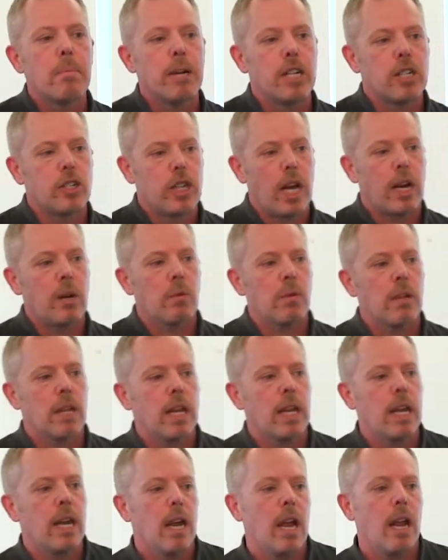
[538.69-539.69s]
but
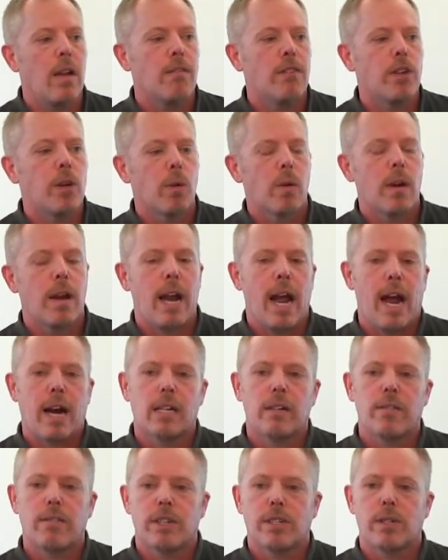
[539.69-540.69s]
generally if you're an
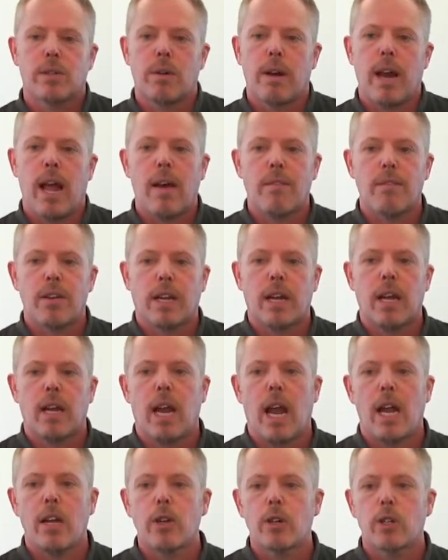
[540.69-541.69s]
activist or an
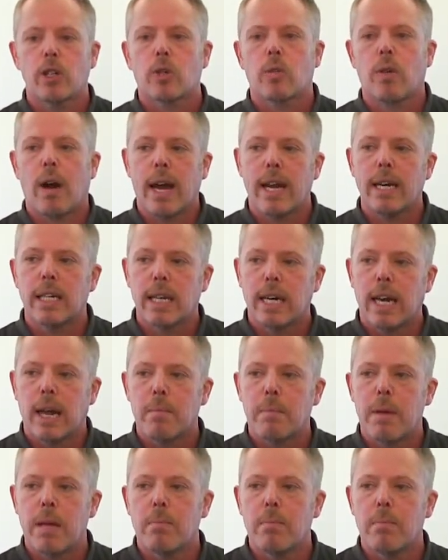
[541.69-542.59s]
advocate and you're trying to get